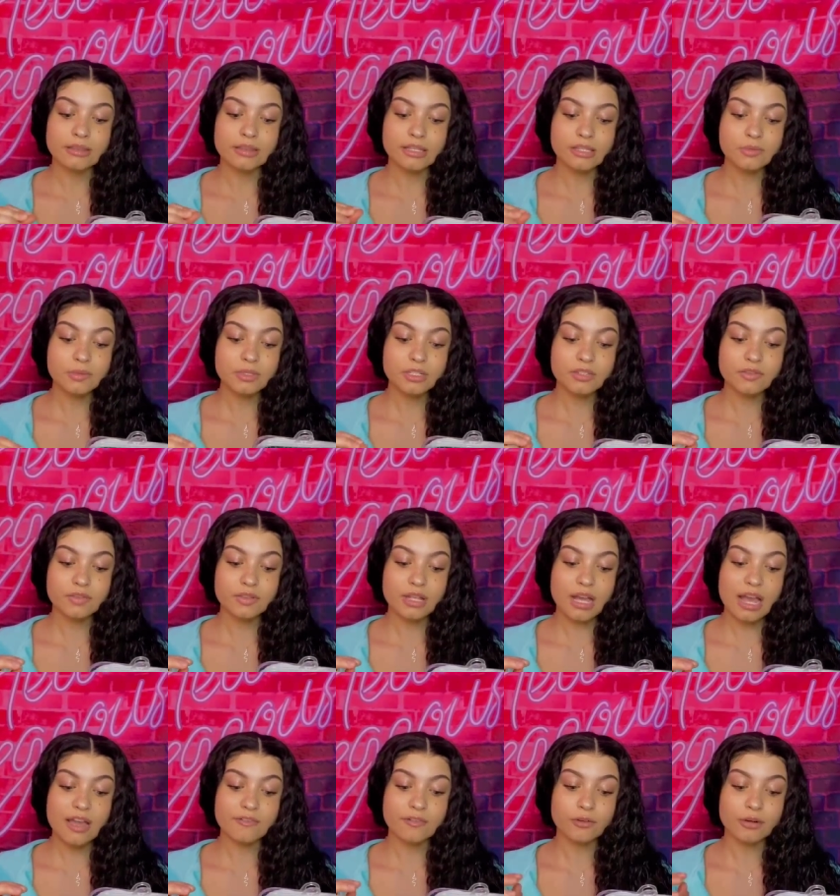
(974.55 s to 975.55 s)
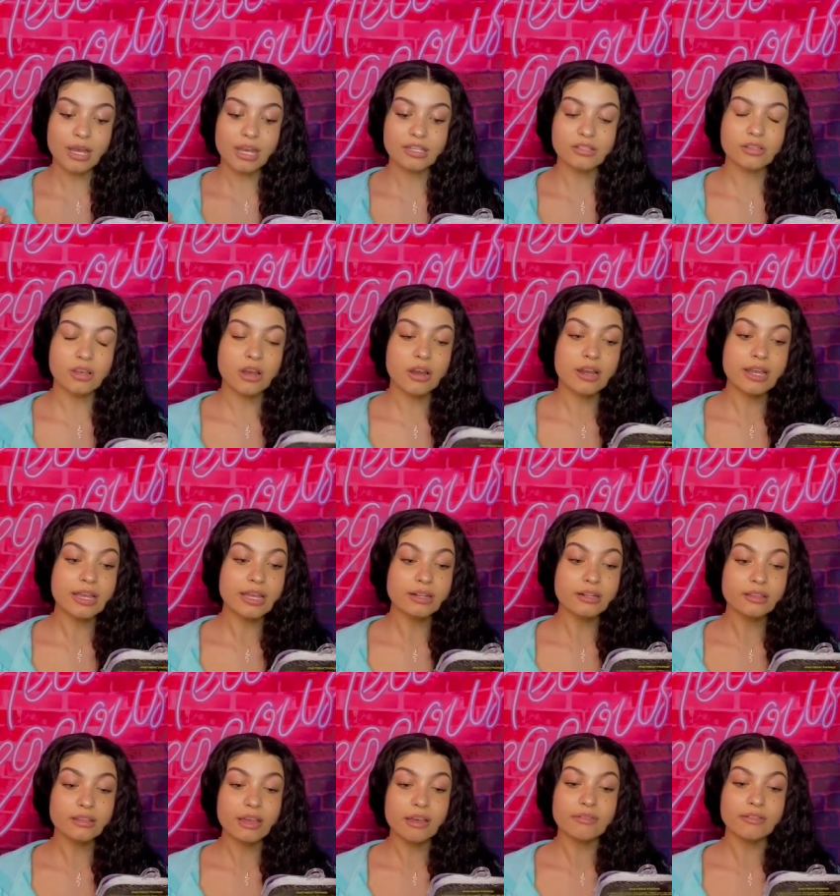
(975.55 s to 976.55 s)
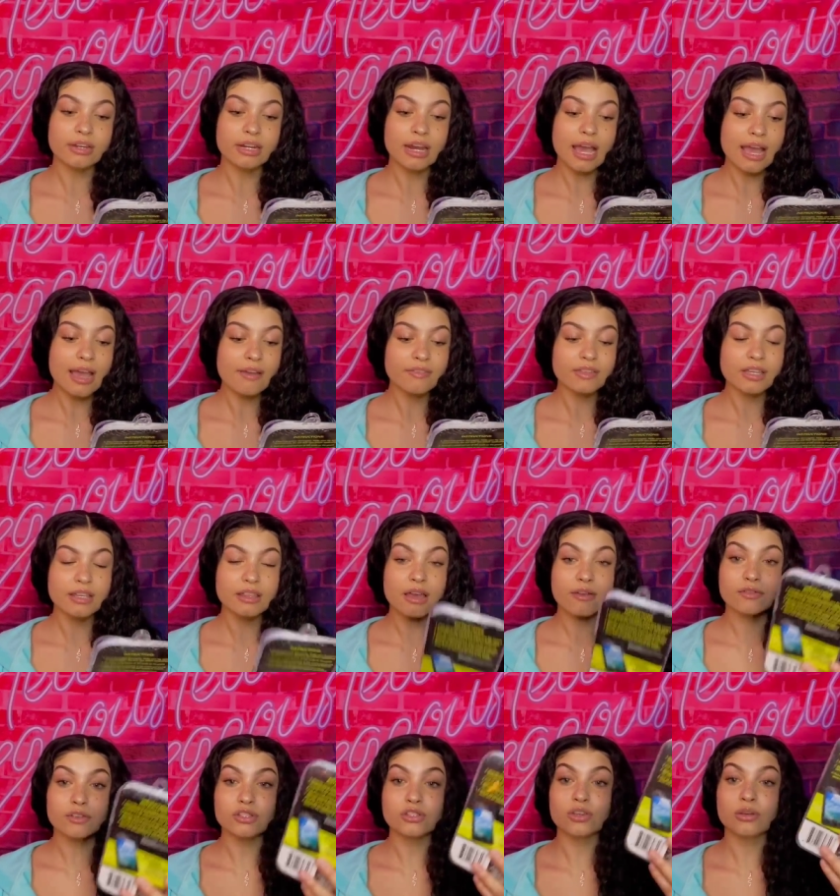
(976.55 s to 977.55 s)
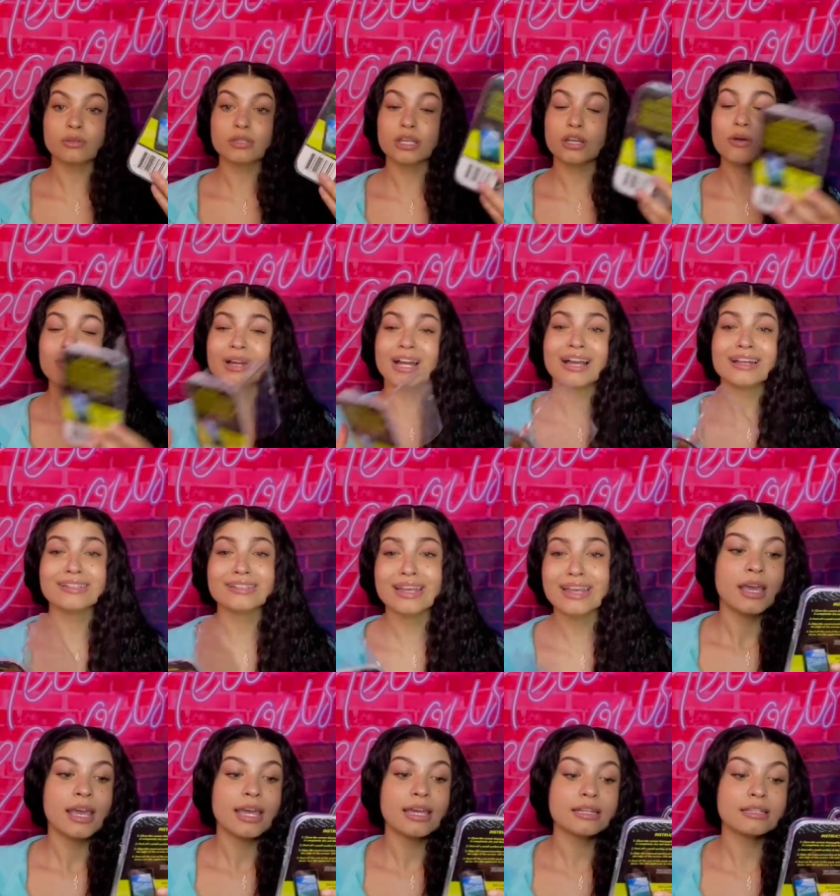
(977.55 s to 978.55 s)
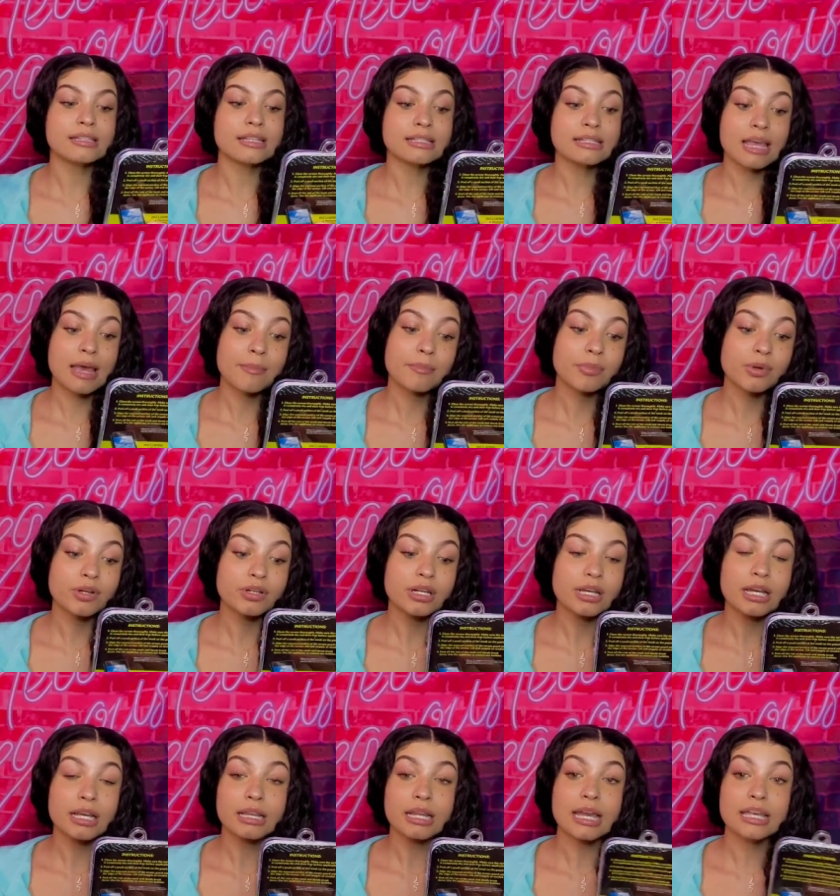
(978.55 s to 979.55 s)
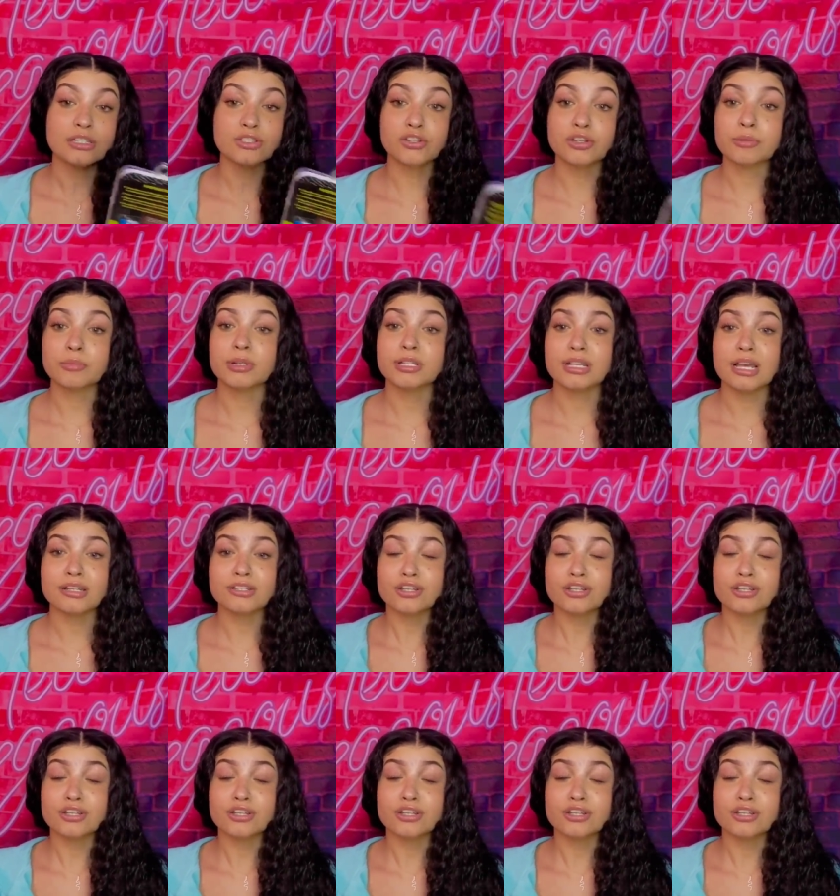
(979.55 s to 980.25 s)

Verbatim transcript: This one is for the iPhone XR and 11. I have the 11, so I was like, oh my gosh, yeah. It is a tempered glass screen protector